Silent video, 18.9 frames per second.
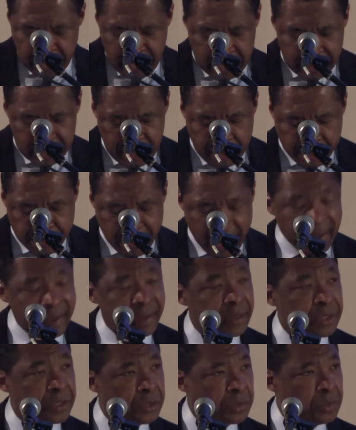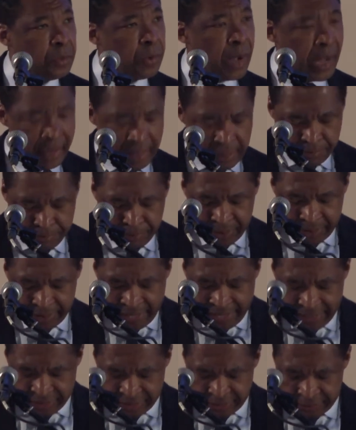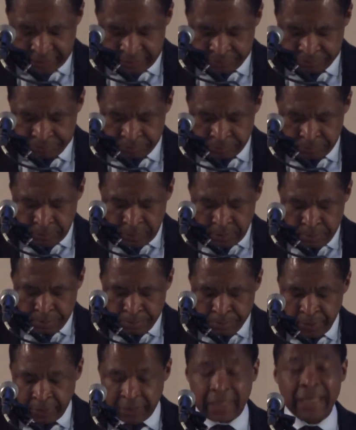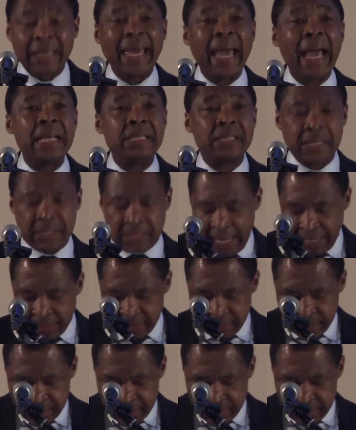and their makers who are implicated, but the gazes that